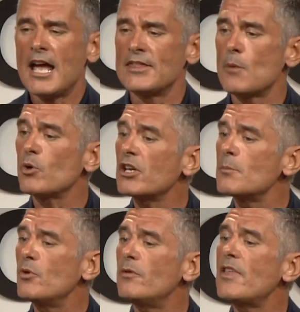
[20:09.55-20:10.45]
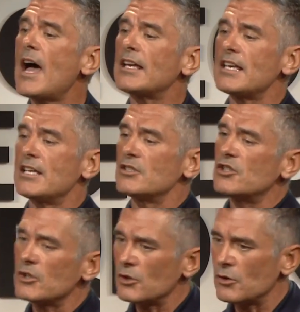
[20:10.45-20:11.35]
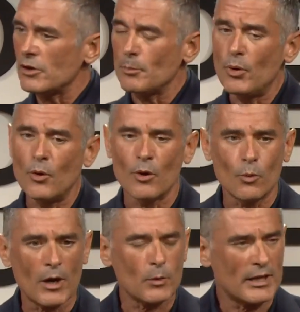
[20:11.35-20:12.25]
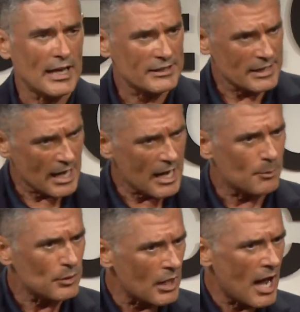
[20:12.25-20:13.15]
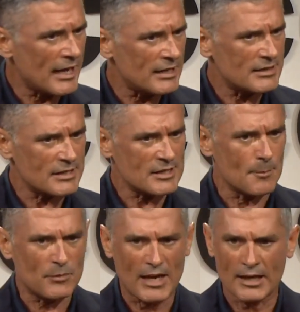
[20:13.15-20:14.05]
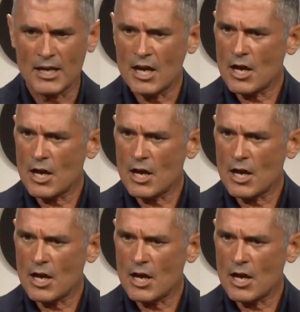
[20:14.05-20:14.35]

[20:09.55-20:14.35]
And then we're going to move that into the pool where we get to apply it to something